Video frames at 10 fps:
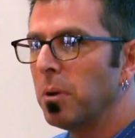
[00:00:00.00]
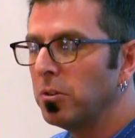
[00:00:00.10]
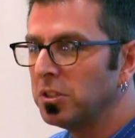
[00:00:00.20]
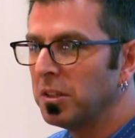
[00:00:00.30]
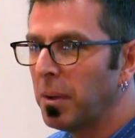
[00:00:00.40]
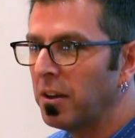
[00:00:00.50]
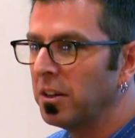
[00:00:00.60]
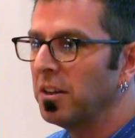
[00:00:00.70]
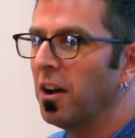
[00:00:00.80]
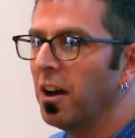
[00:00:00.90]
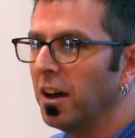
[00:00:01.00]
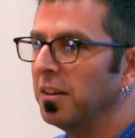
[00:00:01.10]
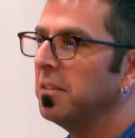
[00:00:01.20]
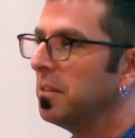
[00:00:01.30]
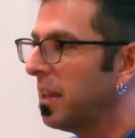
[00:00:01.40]
had posted about it
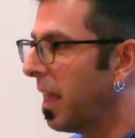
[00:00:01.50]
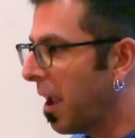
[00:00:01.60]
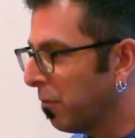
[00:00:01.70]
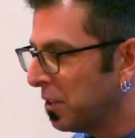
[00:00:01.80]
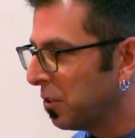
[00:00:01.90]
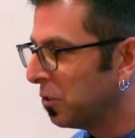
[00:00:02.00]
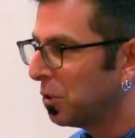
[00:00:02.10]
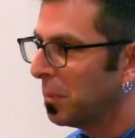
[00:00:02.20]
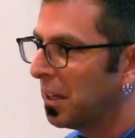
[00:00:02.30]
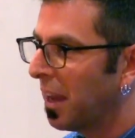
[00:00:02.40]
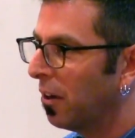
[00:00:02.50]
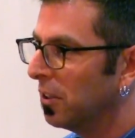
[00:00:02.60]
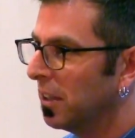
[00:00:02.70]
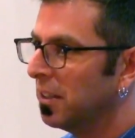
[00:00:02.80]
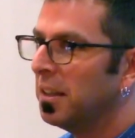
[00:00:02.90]
on every social media
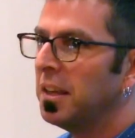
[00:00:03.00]
outlet.